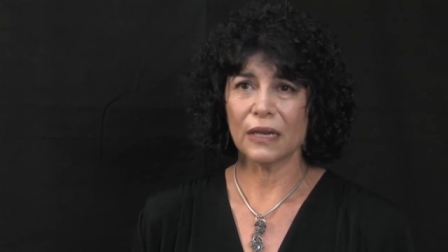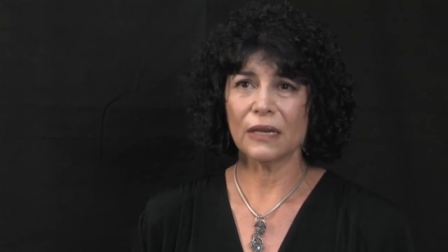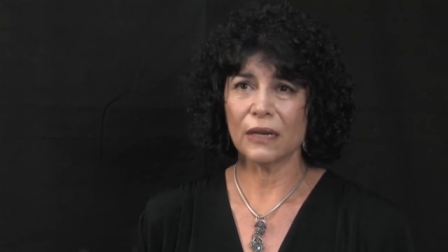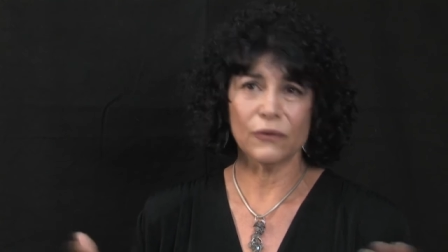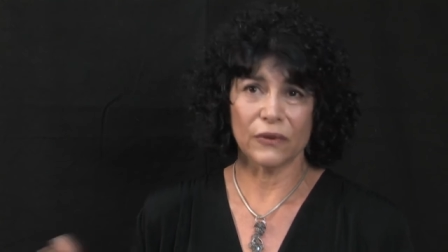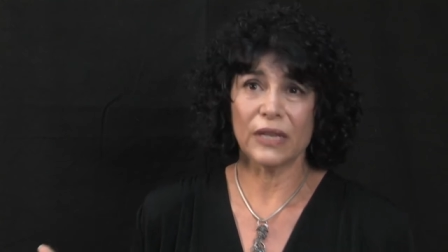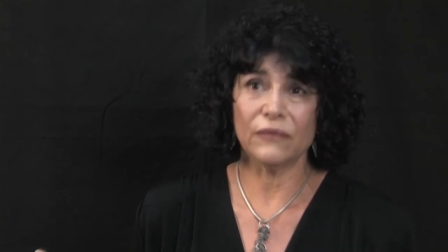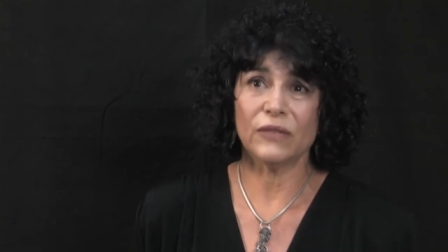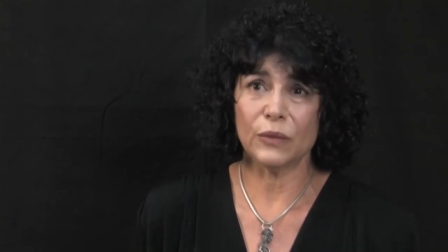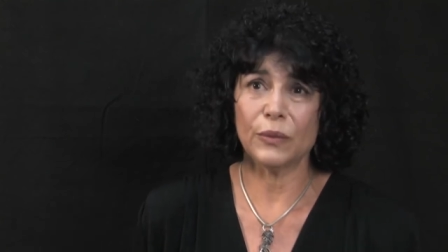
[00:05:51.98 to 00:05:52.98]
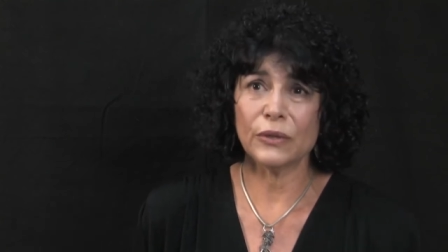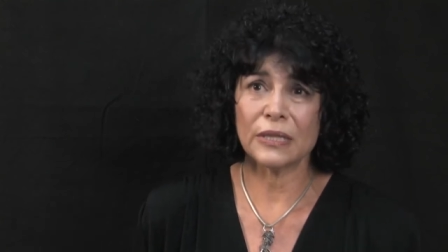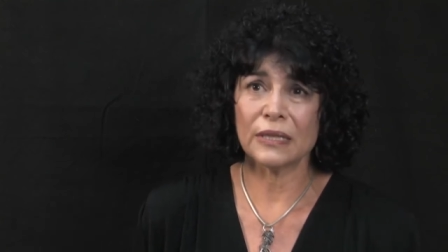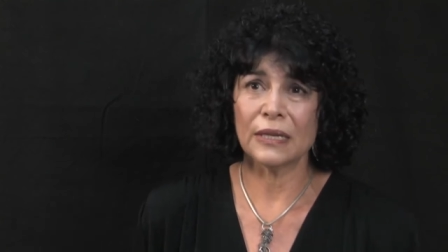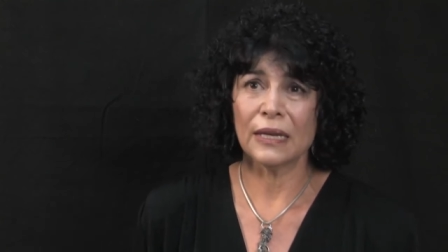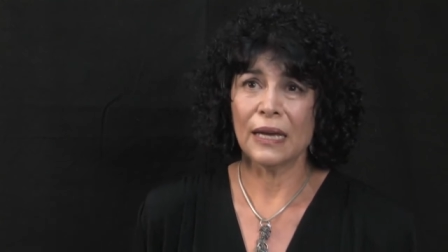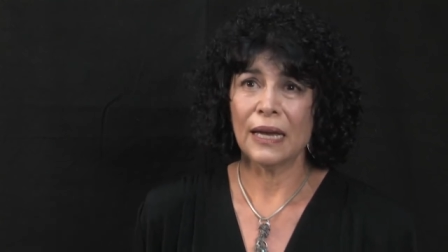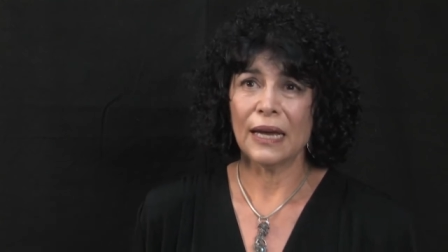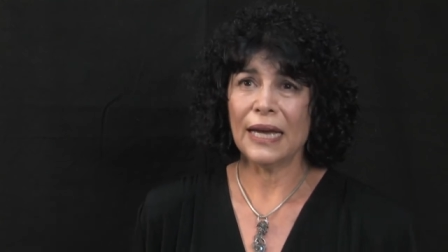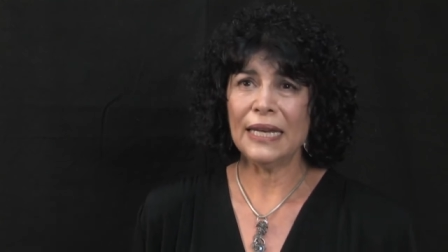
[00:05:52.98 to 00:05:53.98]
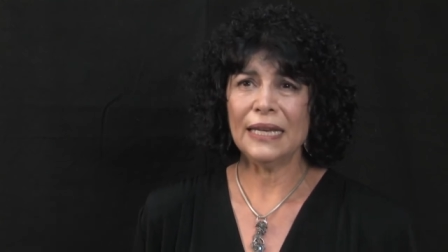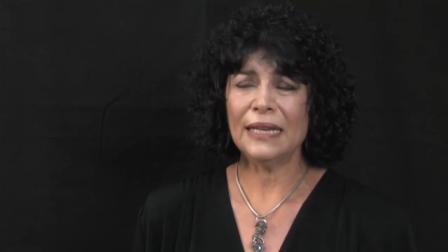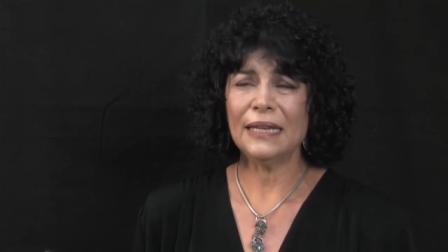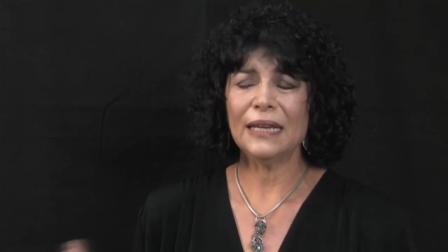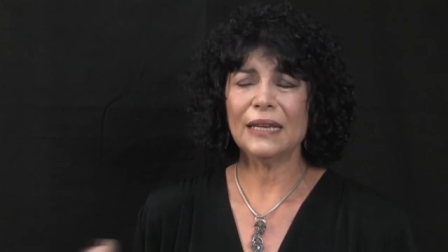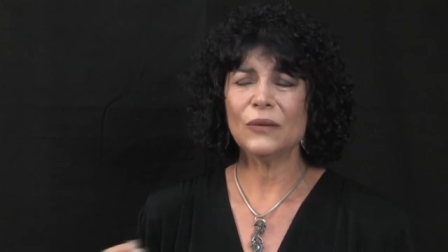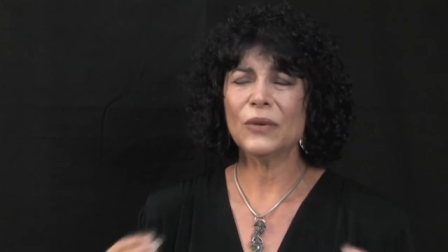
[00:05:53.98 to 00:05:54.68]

of a gifted person. And he